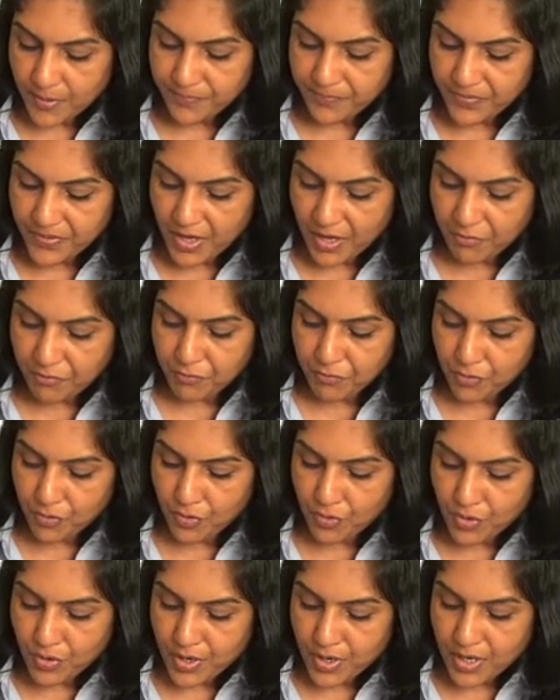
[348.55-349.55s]

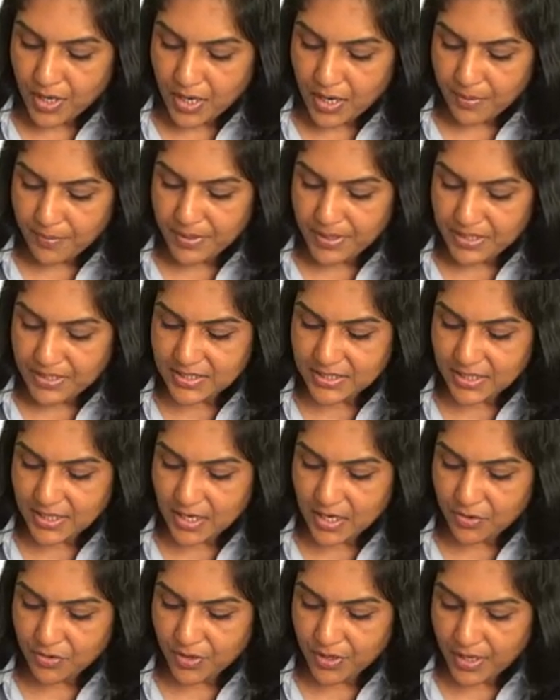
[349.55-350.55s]
Therefore, Kamal's
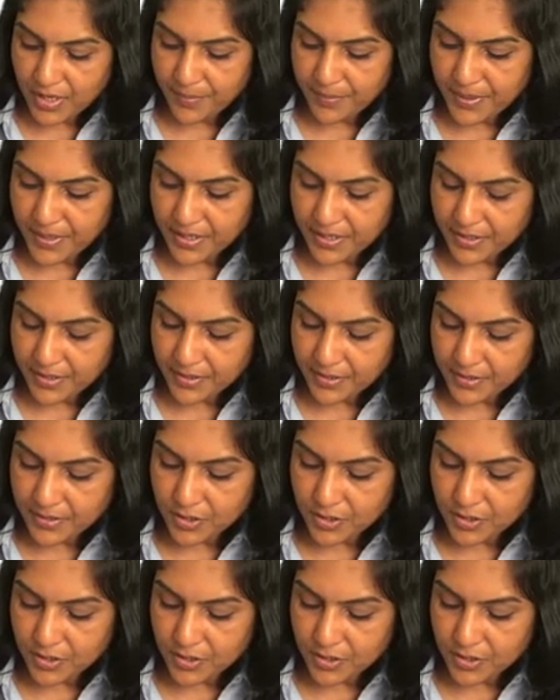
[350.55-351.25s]
account debit